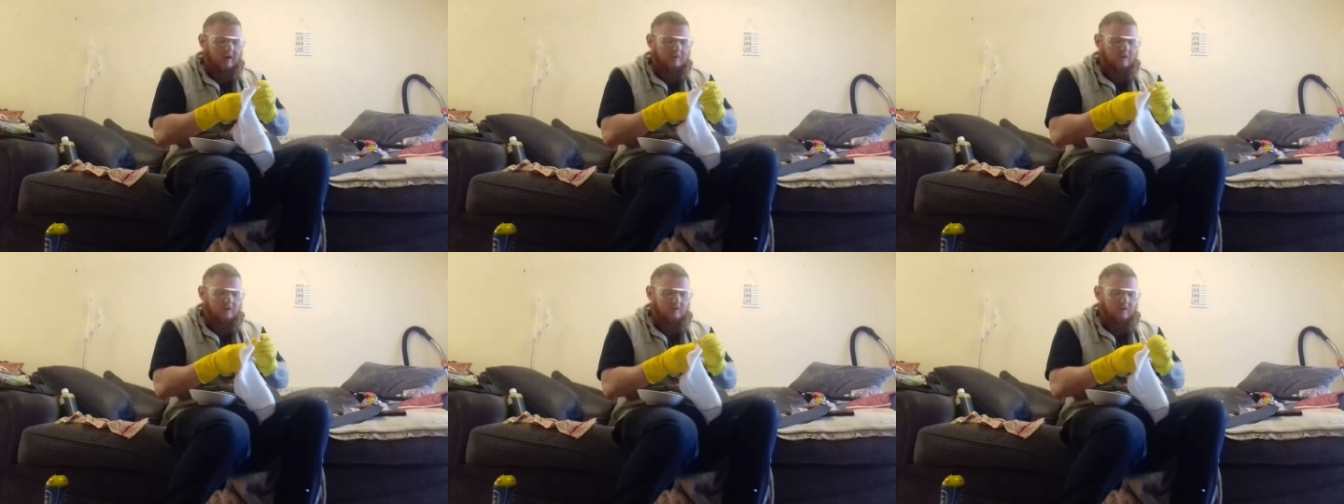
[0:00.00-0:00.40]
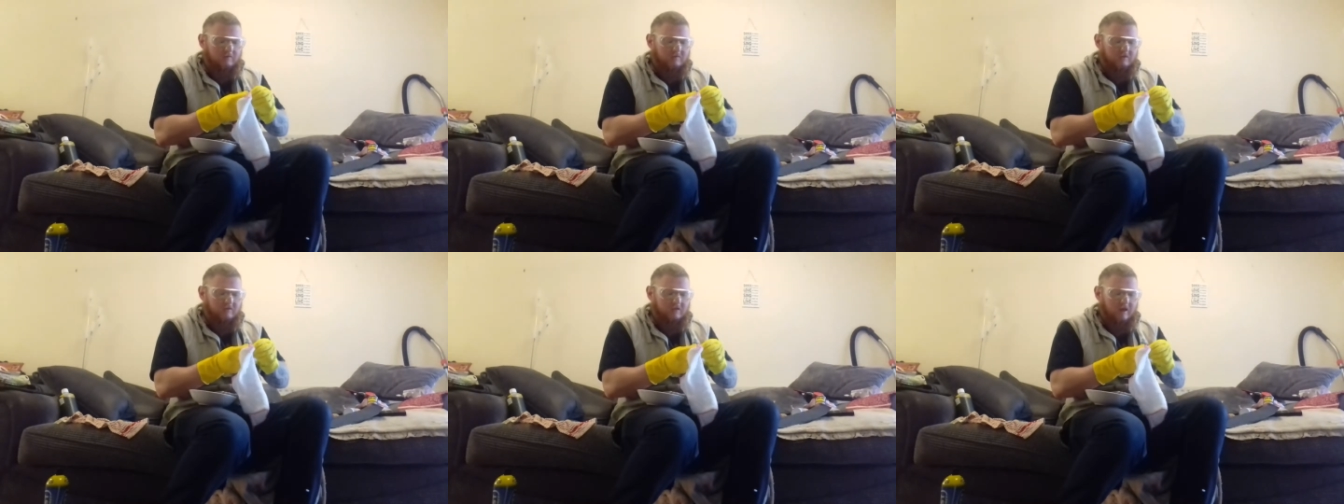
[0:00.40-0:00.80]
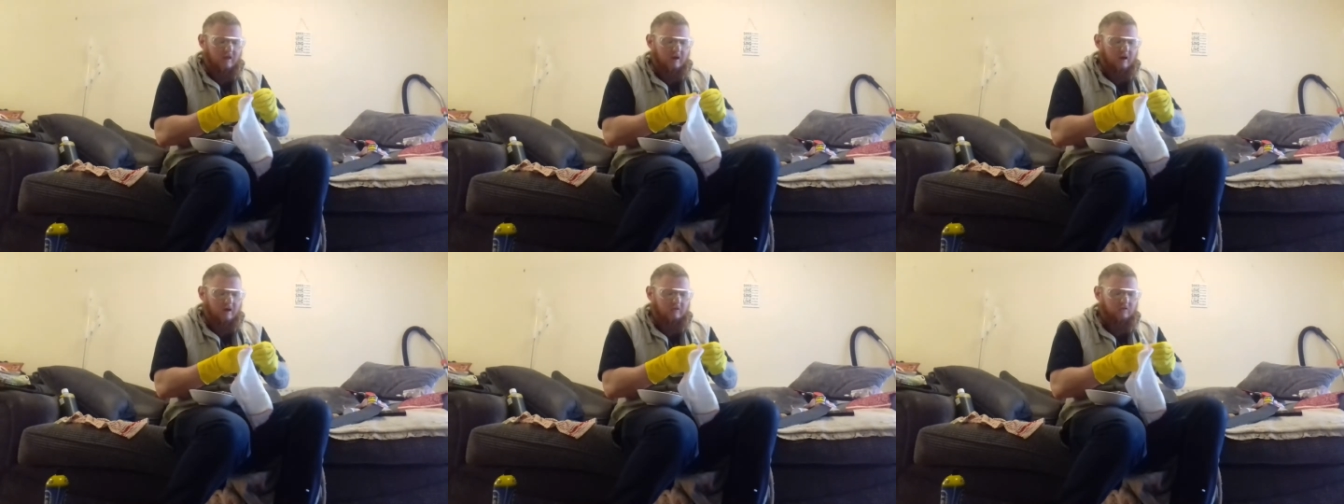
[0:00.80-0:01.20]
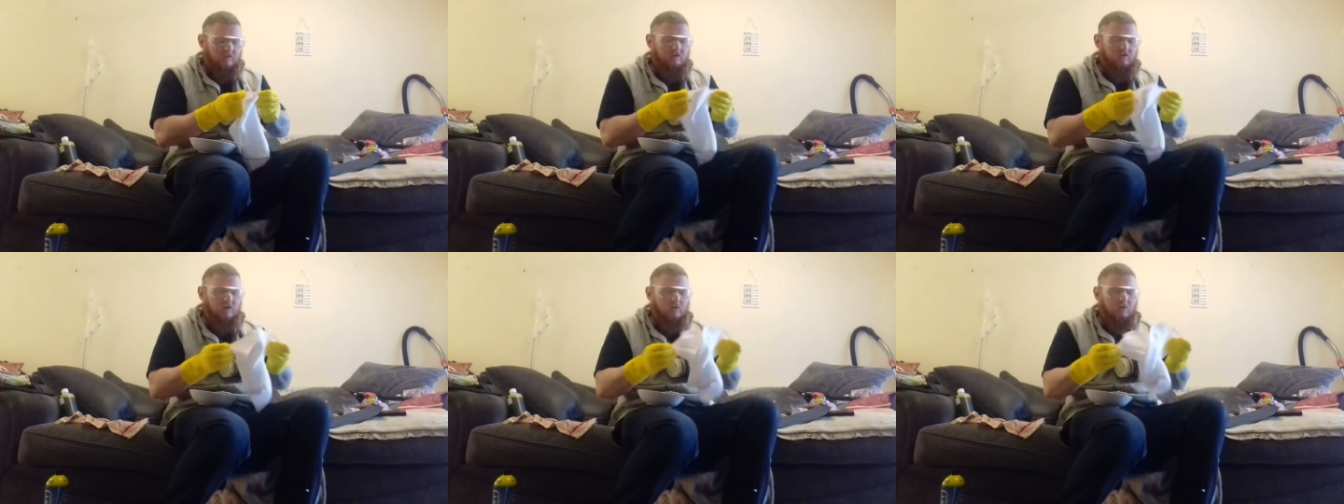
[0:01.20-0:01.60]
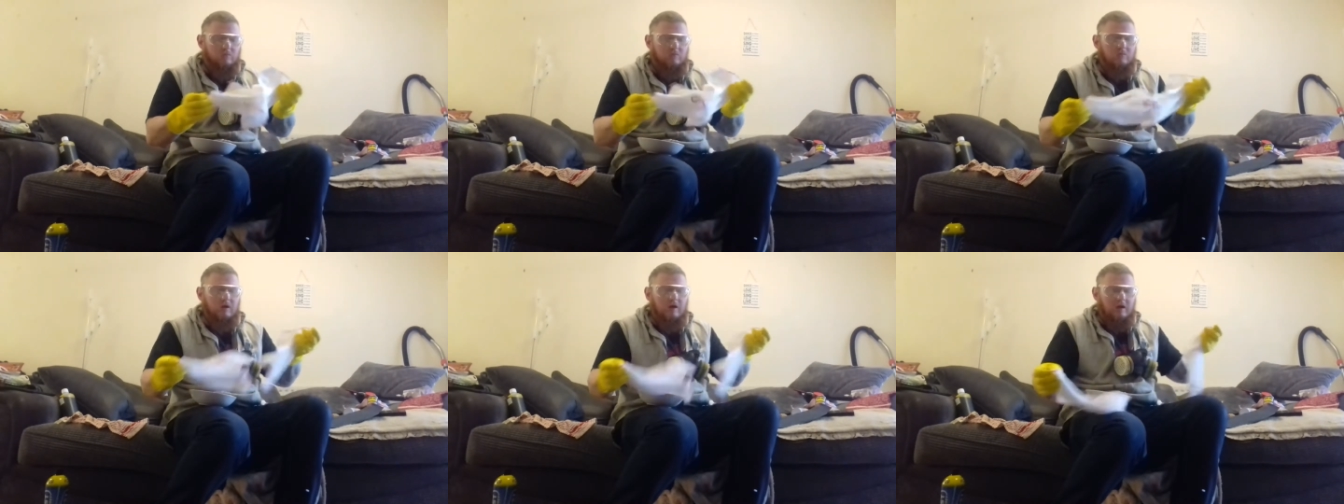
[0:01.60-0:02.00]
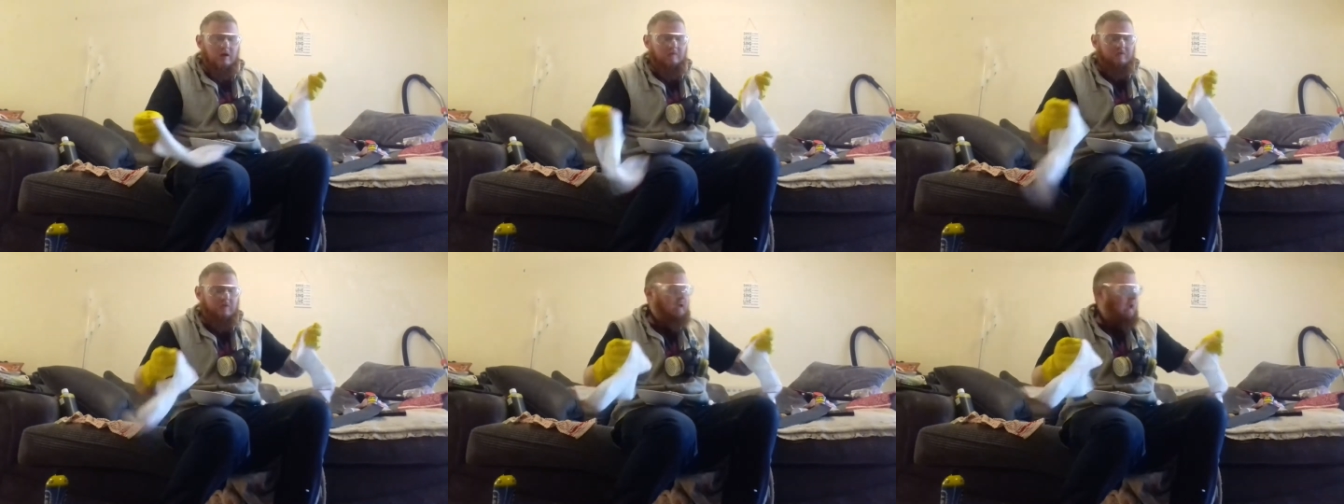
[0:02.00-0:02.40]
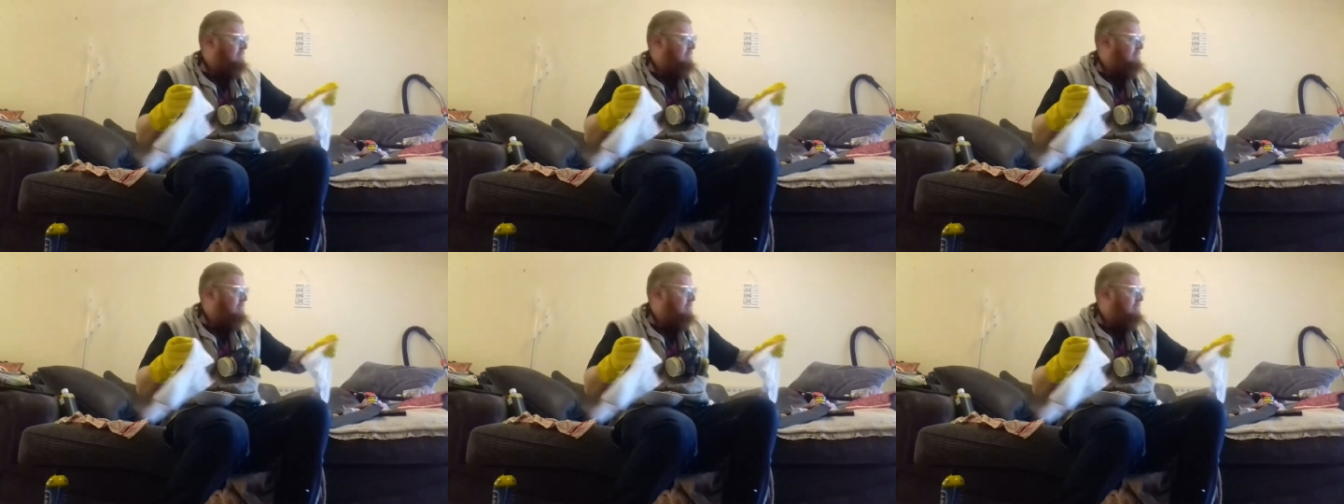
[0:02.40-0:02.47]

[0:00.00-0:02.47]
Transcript: because obviously I assume if you have